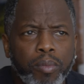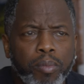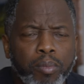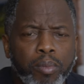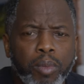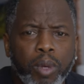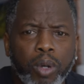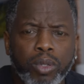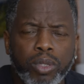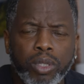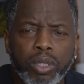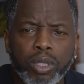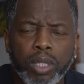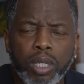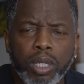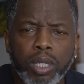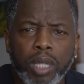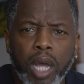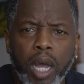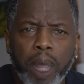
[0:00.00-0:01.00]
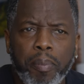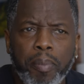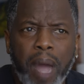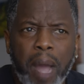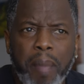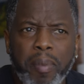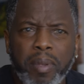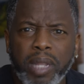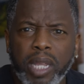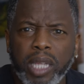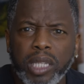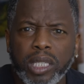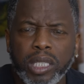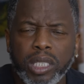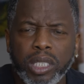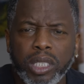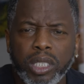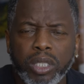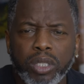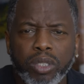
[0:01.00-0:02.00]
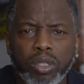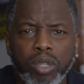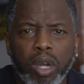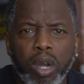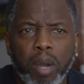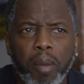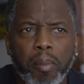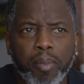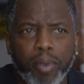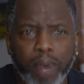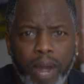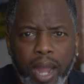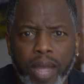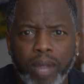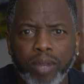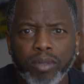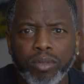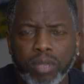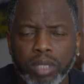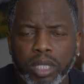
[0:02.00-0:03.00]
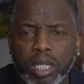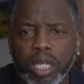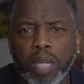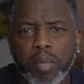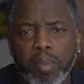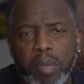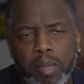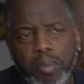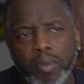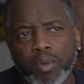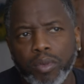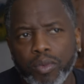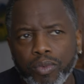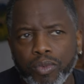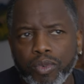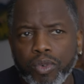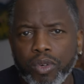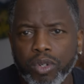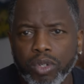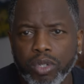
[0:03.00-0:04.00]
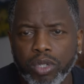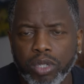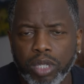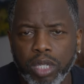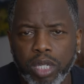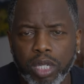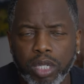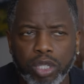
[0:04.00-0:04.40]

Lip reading: Most of the populations are brown-skinned people, of course.